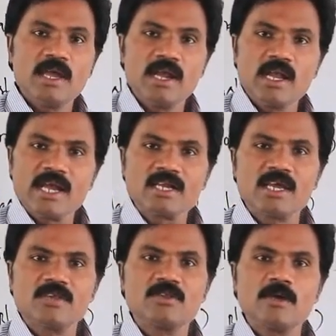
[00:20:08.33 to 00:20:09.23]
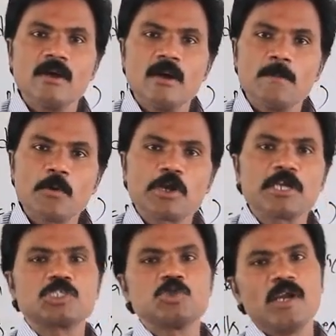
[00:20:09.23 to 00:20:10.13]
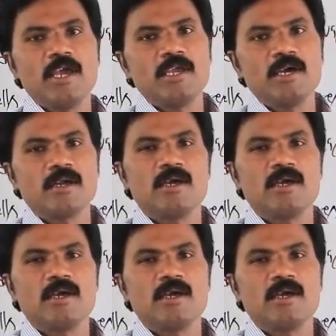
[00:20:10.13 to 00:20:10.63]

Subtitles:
it acts as a protective layer,